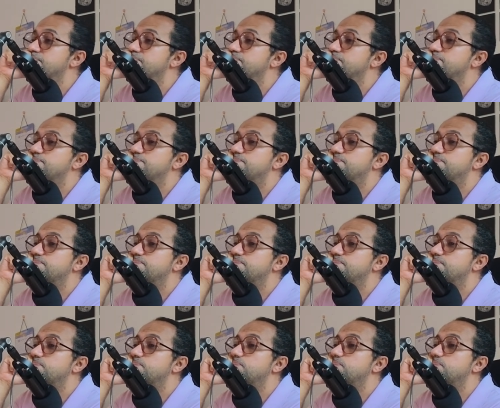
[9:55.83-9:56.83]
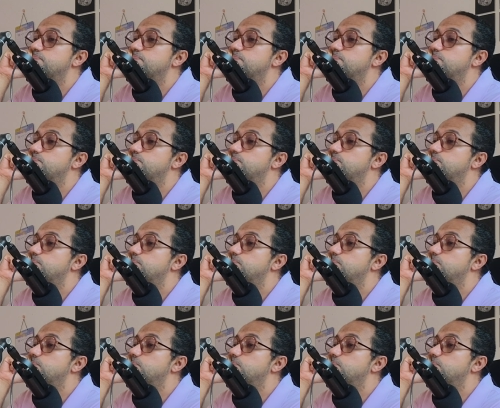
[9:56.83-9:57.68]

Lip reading: Nothing is said.